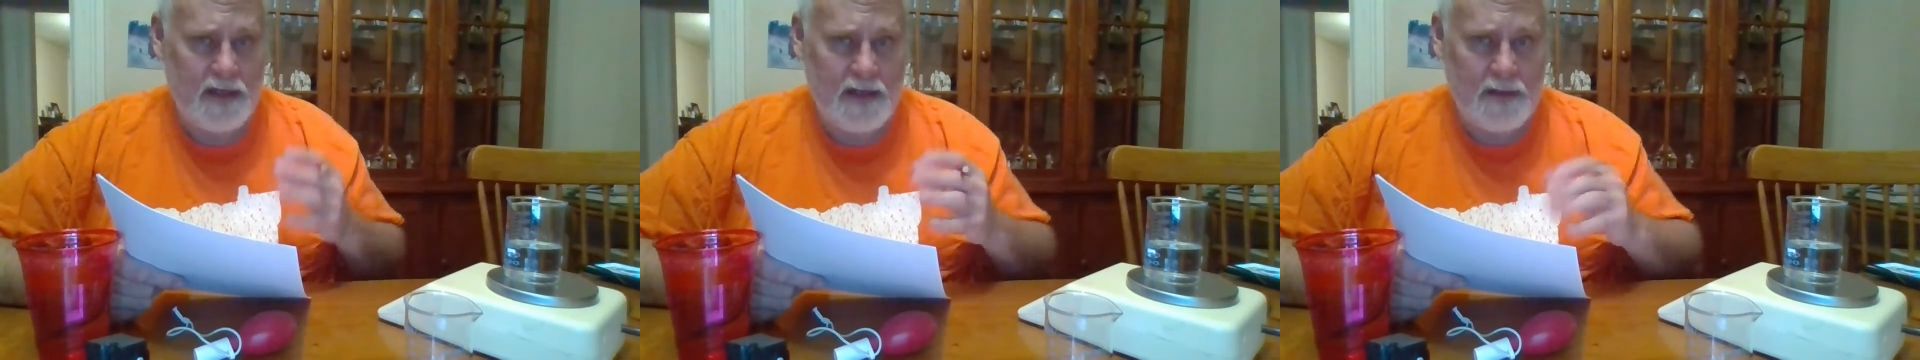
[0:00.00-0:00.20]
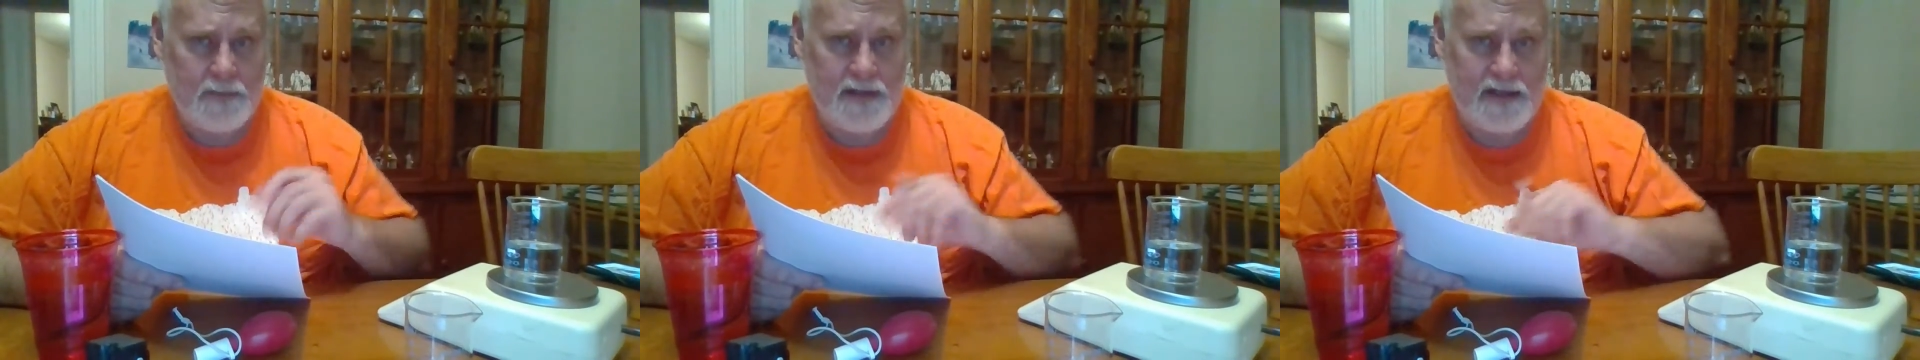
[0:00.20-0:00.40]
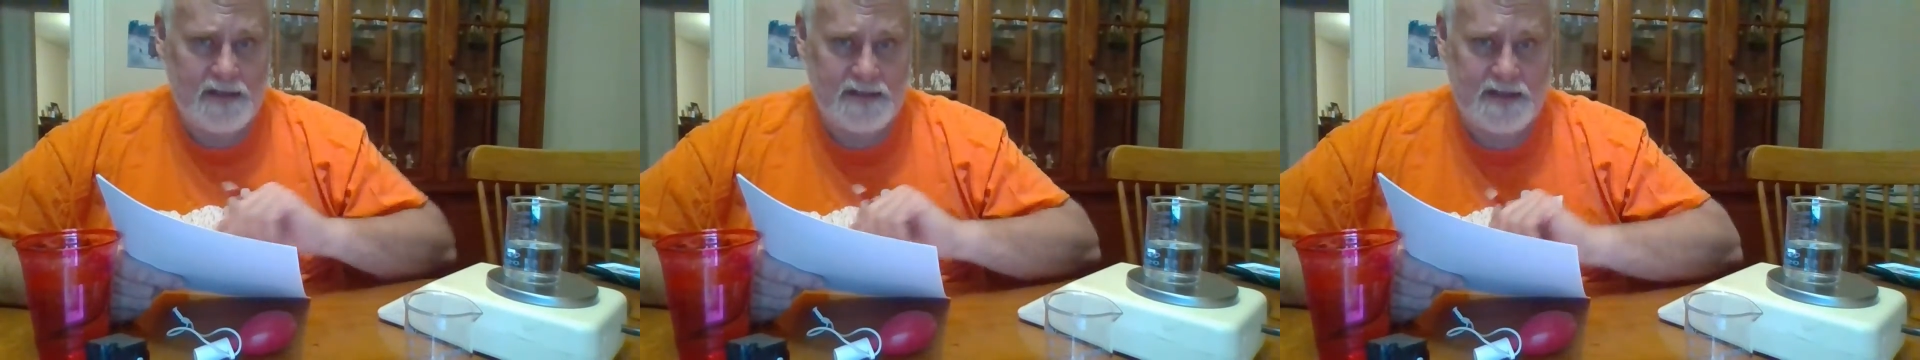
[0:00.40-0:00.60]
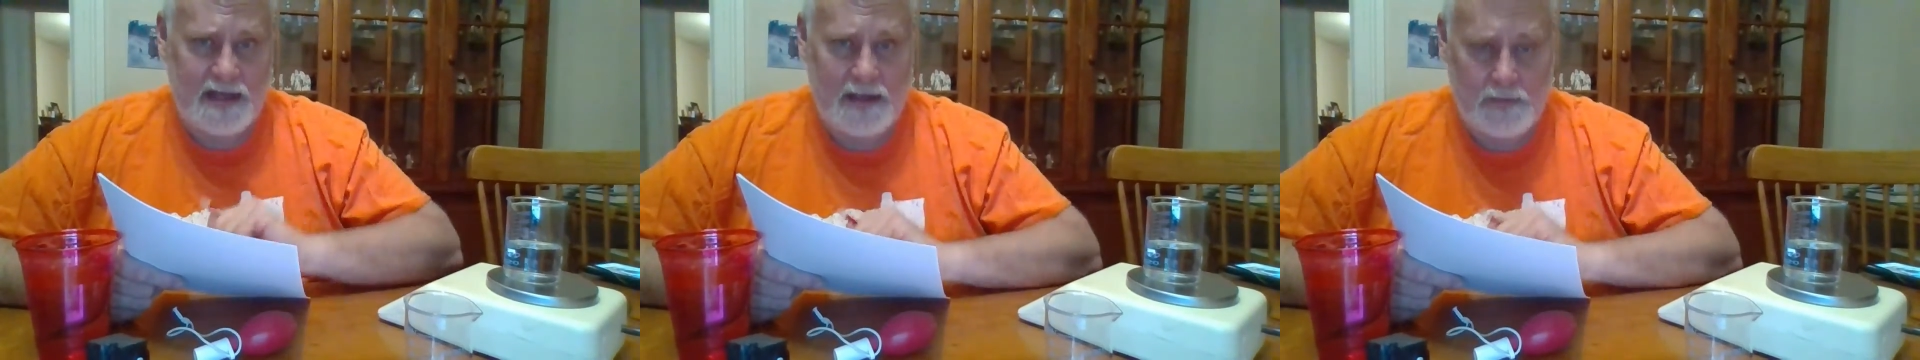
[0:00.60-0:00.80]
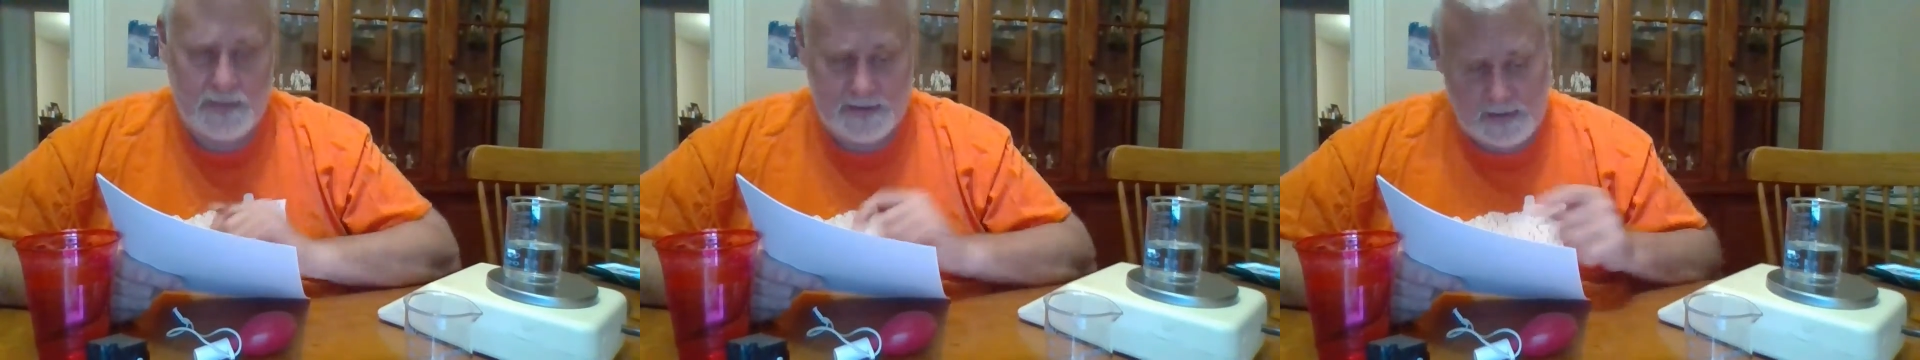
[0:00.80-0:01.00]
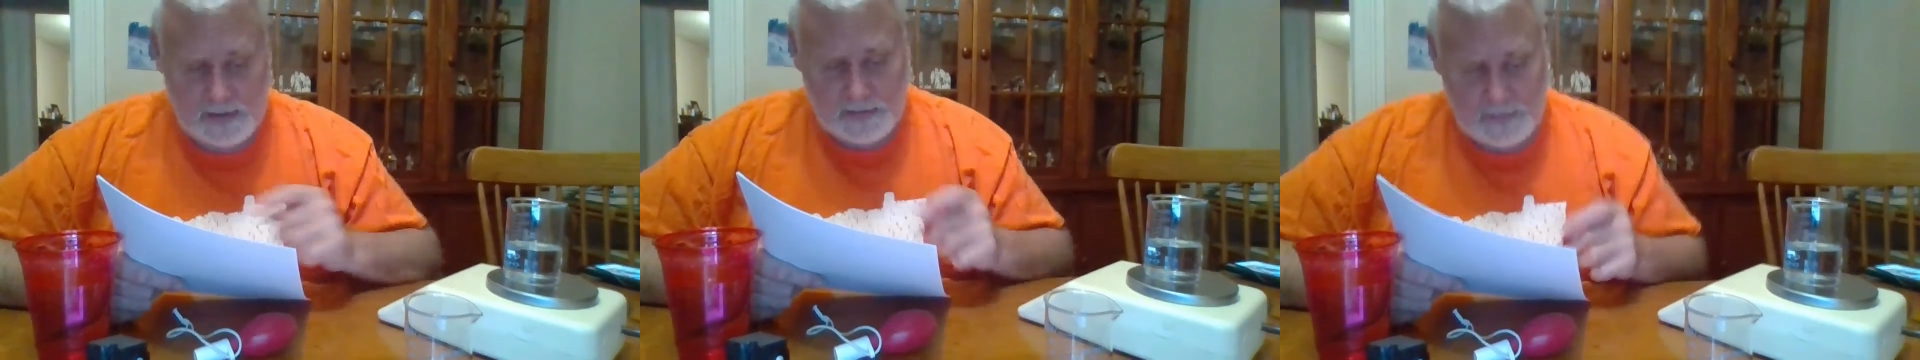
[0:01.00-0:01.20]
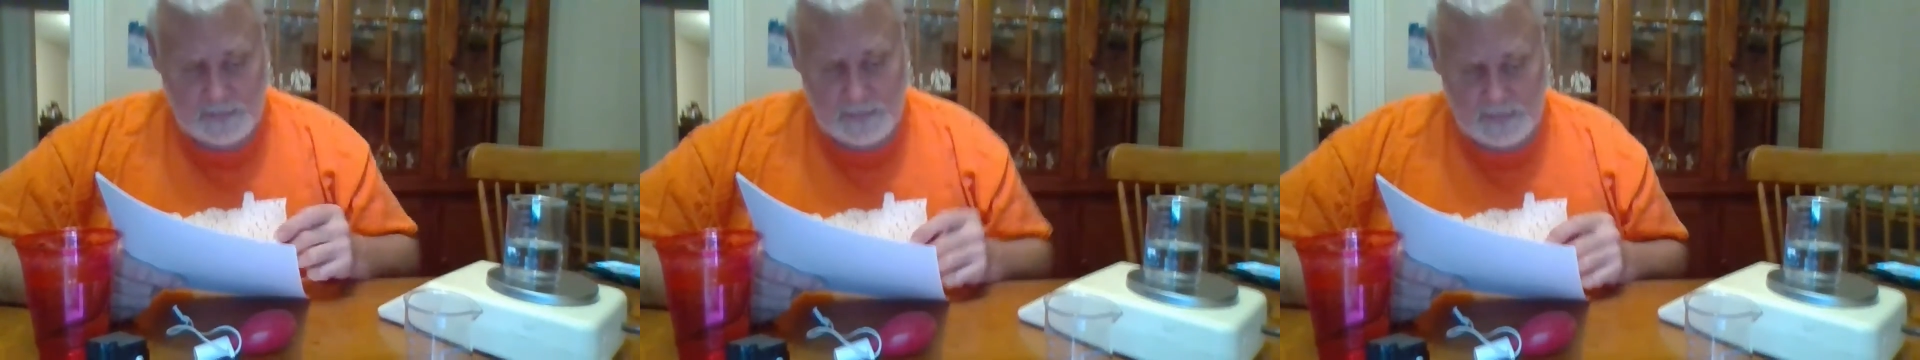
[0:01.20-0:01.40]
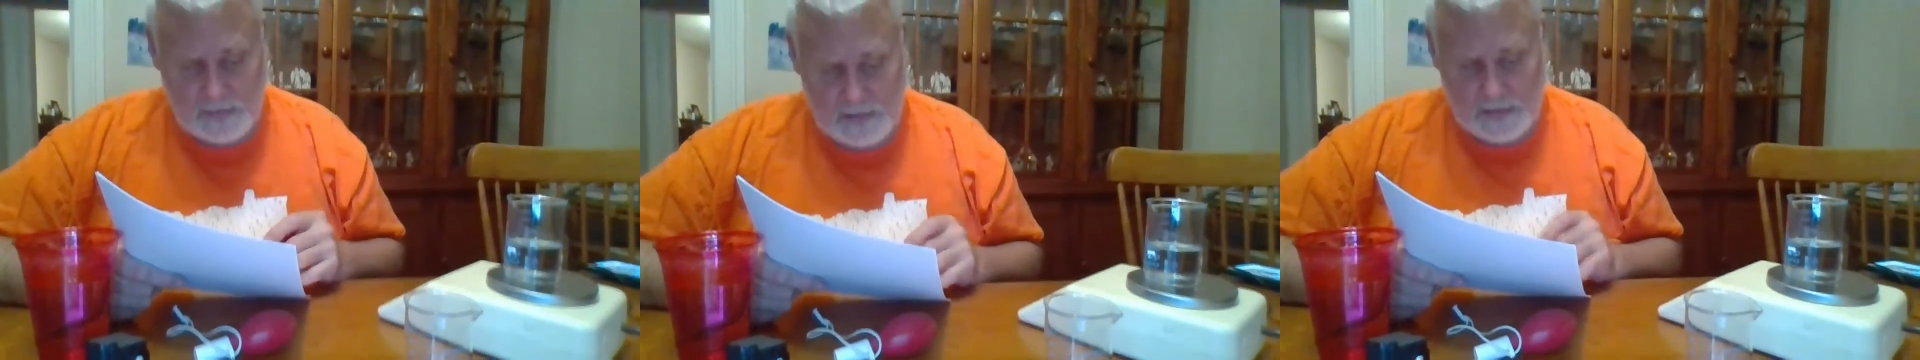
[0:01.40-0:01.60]
because that was
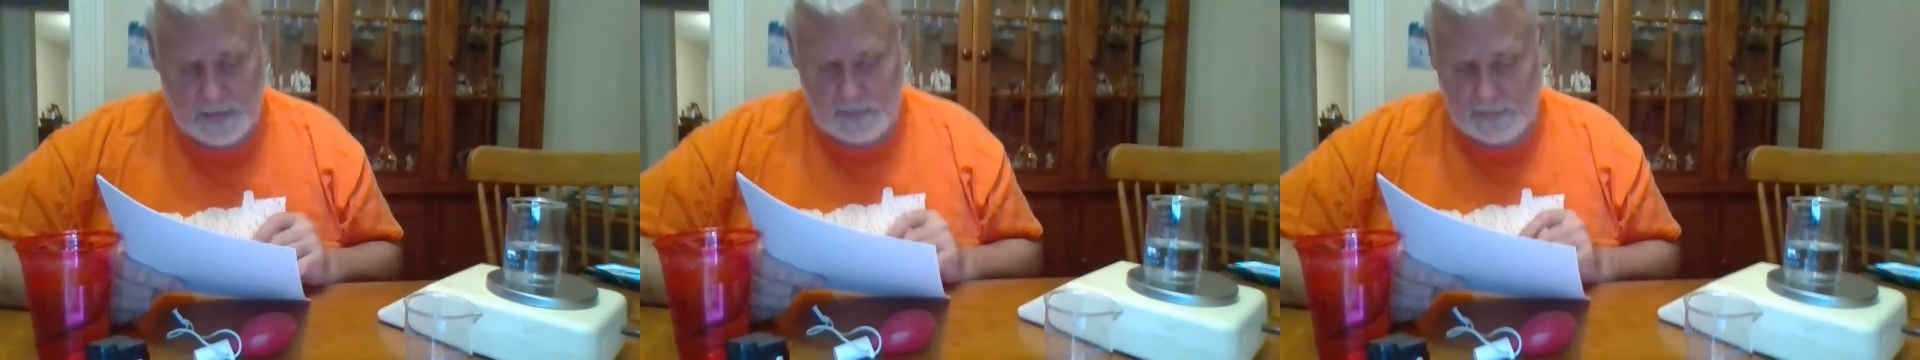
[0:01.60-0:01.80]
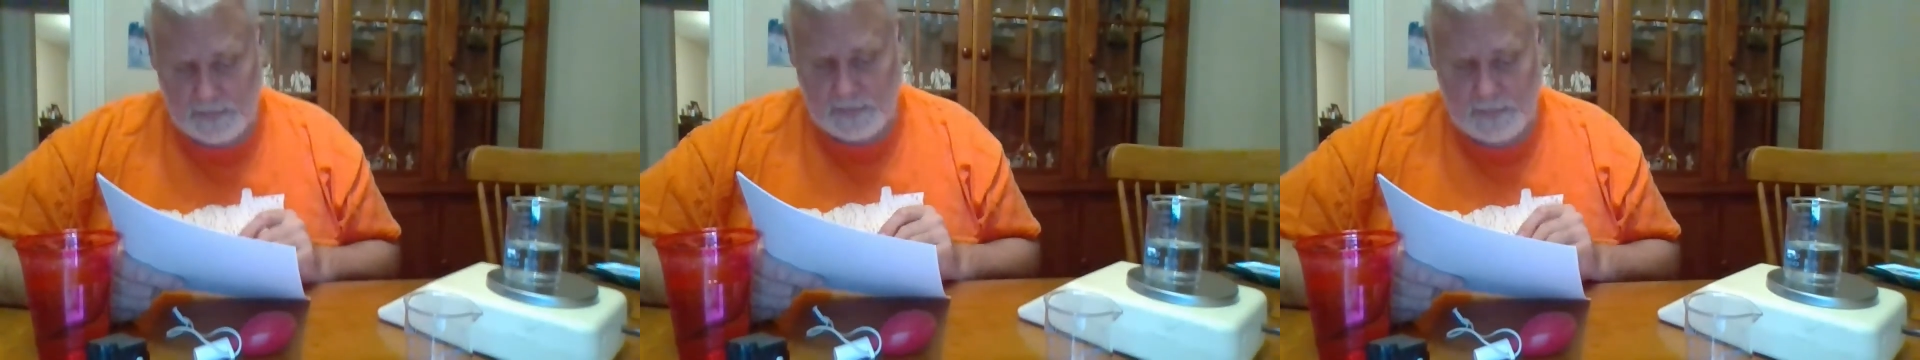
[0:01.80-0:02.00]
our